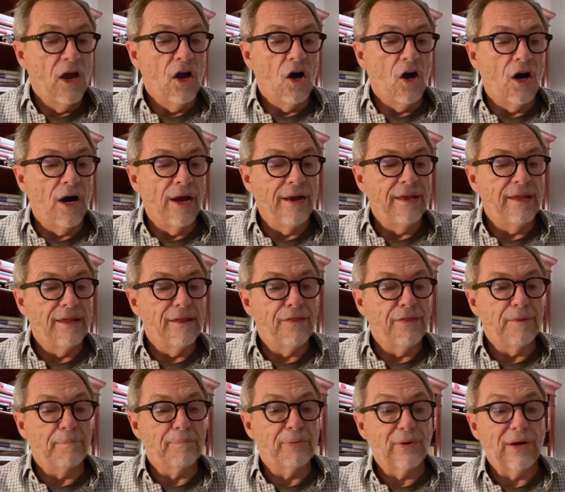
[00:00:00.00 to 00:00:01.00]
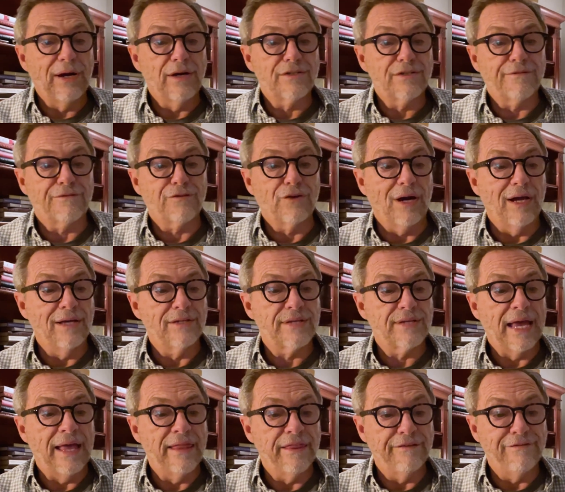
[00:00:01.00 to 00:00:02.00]
on the prayers of Christ
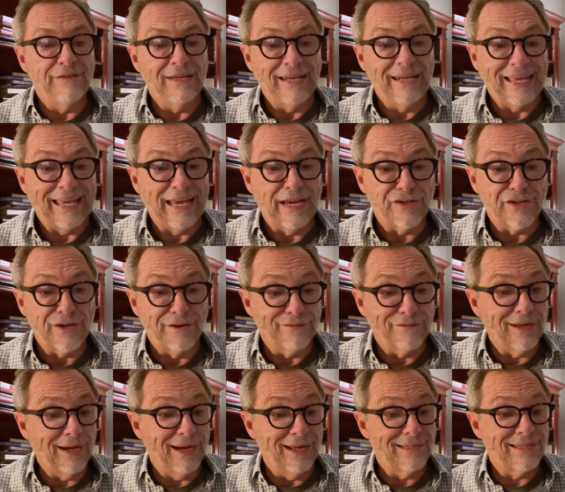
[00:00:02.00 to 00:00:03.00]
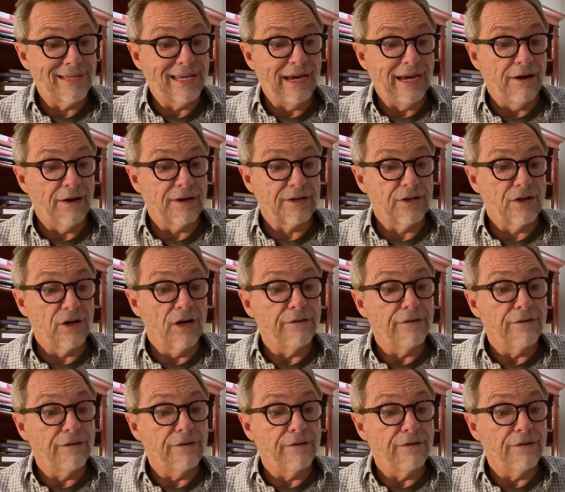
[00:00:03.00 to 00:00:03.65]
and the vindication of God's character.